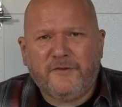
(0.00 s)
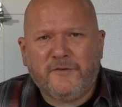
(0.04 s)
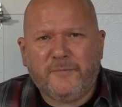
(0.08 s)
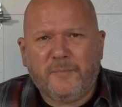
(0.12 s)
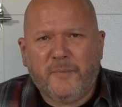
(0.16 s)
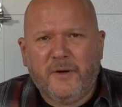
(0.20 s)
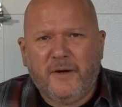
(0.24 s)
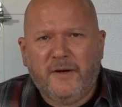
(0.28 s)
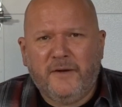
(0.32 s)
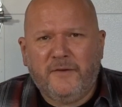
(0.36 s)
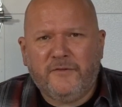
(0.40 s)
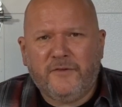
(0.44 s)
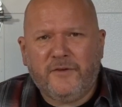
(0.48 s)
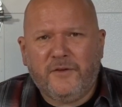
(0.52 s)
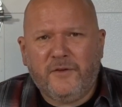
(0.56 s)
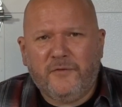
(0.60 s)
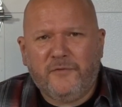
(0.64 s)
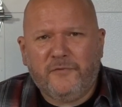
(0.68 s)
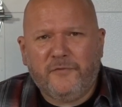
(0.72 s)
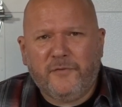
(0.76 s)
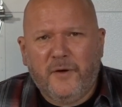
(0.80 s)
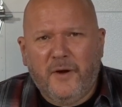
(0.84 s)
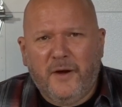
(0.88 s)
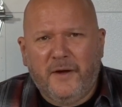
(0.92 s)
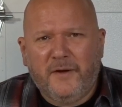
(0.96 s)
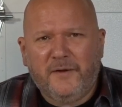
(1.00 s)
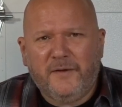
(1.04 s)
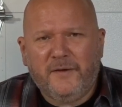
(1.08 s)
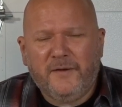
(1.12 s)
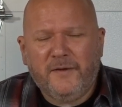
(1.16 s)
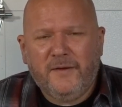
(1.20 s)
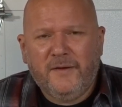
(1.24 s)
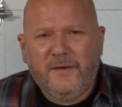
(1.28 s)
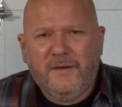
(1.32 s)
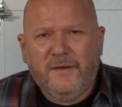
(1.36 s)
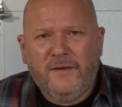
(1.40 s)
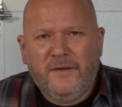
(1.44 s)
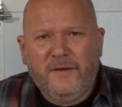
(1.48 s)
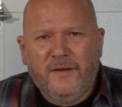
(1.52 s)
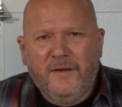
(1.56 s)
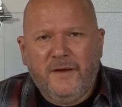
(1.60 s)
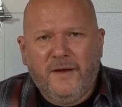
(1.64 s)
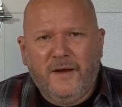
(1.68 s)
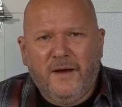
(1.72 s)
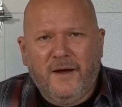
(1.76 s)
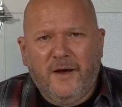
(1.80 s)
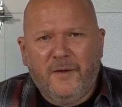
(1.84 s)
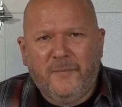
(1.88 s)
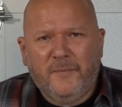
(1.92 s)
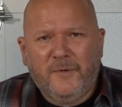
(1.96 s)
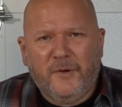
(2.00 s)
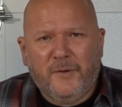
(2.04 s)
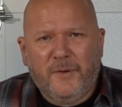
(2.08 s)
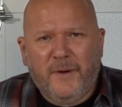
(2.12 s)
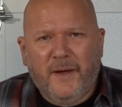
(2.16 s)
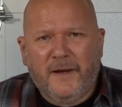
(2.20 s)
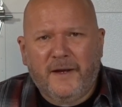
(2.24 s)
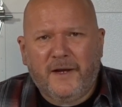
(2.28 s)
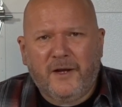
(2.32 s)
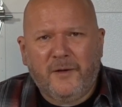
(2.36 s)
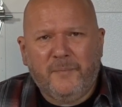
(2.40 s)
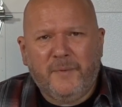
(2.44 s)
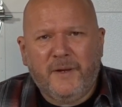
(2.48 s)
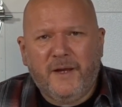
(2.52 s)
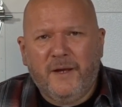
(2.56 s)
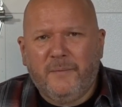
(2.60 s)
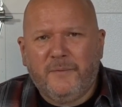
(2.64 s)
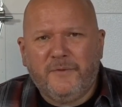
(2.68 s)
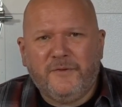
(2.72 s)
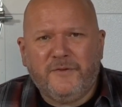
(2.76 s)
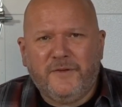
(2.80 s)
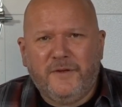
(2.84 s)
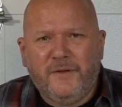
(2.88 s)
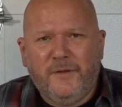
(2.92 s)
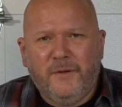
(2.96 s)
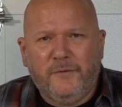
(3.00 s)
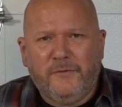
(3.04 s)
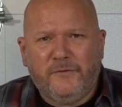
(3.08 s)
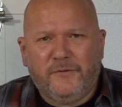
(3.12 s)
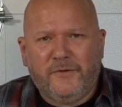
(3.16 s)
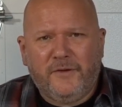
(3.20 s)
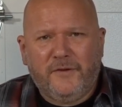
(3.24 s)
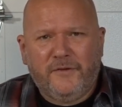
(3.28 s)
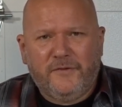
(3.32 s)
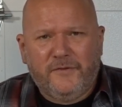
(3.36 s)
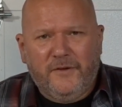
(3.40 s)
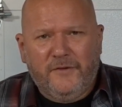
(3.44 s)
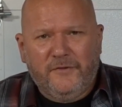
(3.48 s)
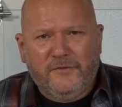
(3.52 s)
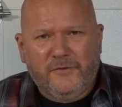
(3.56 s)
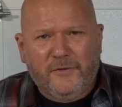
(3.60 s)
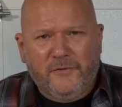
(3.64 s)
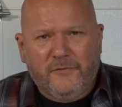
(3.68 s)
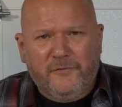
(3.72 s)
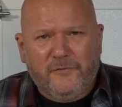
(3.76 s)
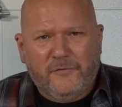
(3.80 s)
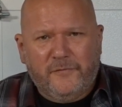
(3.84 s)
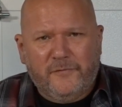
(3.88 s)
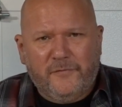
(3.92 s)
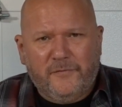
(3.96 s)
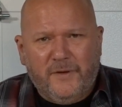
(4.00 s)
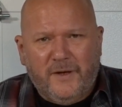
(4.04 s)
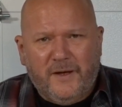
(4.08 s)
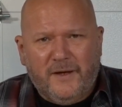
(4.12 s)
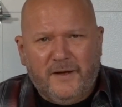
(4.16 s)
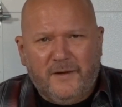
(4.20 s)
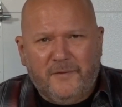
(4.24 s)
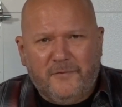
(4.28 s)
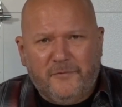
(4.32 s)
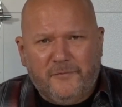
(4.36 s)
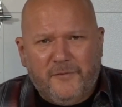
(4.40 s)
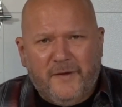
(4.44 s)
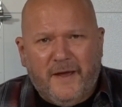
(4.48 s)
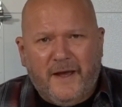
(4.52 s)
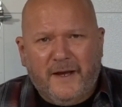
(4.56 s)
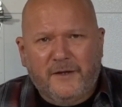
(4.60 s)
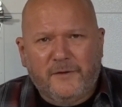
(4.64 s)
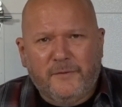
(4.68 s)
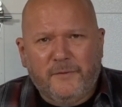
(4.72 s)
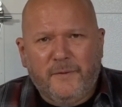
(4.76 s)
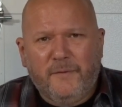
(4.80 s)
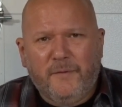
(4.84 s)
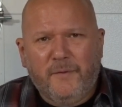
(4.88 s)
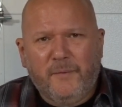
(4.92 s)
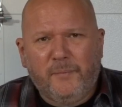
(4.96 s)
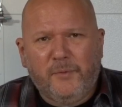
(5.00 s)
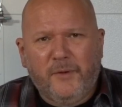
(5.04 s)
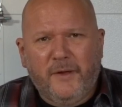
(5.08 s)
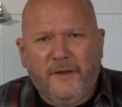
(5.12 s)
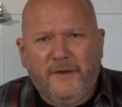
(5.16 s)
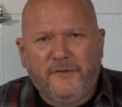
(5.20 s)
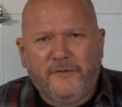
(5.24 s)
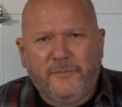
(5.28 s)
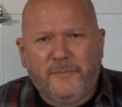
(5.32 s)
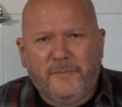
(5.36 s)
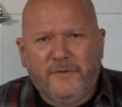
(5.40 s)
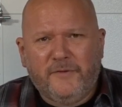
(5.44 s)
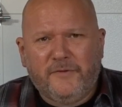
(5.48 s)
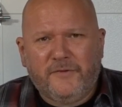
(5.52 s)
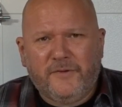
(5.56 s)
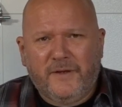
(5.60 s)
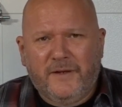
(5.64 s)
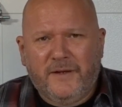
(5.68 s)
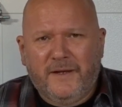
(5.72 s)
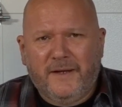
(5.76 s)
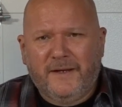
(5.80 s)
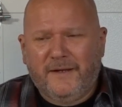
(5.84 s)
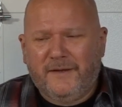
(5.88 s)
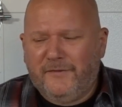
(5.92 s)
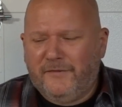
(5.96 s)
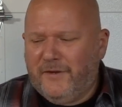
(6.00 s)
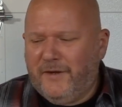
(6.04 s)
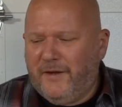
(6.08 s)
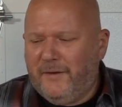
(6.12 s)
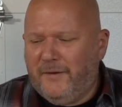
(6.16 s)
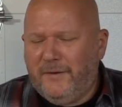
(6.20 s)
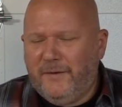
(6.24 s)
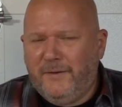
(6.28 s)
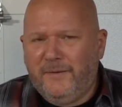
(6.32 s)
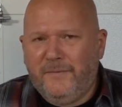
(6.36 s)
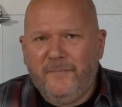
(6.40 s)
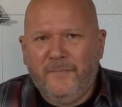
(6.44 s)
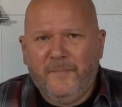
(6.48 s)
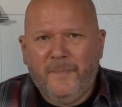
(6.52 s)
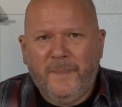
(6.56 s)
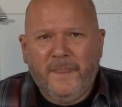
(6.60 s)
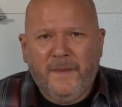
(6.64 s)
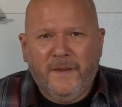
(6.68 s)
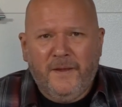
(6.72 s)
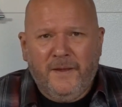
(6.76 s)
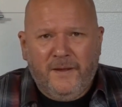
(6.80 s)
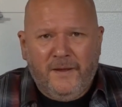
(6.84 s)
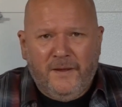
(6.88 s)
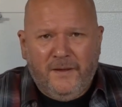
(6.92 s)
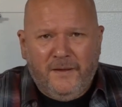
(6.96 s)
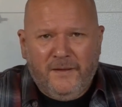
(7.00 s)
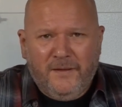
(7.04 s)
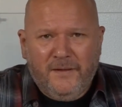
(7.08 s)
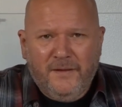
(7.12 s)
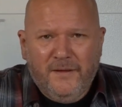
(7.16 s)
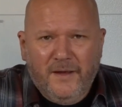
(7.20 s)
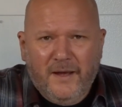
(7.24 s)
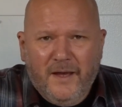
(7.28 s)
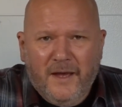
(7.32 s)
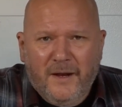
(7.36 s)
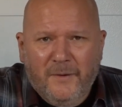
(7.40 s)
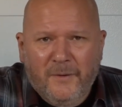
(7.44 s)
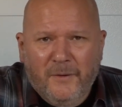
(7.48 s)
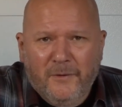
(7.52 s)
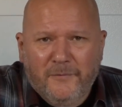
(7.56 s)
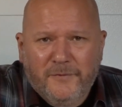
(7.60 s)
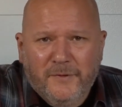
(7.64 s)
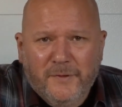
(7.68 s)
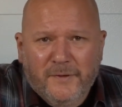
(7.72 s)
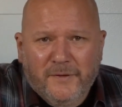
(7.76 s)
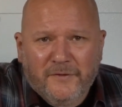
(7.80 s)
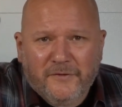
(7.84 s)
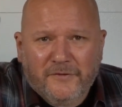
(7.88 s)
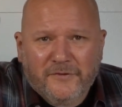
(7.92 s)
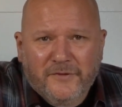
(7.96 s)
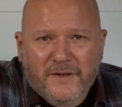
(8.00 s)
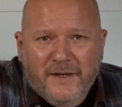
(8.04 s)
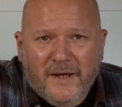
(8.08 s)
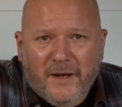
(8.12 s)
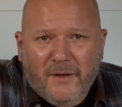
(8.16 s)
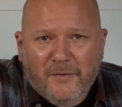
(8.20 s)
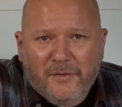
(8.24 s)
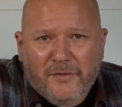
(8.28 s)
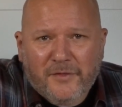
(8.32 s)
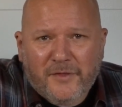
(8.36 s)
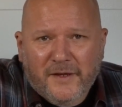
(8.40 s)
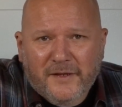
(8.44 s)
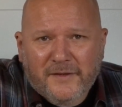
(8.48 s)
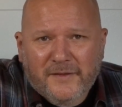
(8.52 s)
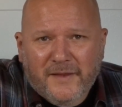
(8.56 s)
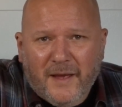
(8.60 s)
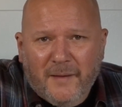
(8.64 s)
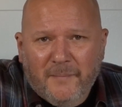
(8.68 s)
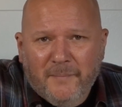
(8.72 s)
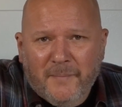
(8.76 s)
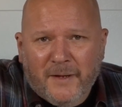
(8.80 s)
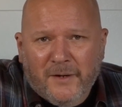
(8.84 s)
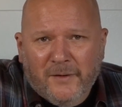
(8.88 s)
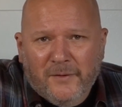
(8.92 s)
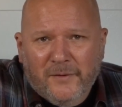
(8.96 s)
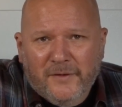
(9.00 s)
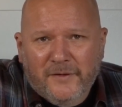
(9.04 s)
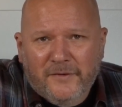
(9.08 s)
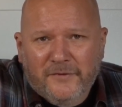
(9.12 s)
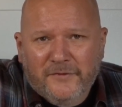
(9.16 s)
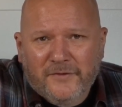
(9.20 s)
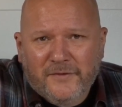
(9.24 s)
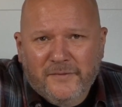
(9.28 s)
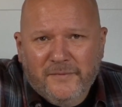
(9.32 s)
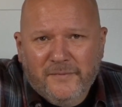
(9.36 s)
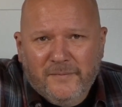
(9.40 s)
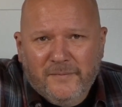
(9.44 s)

springs in the front, you're not going to be able to use these. These are factory replacements, and I can tell you, I don't know if you can see how thick that metal is.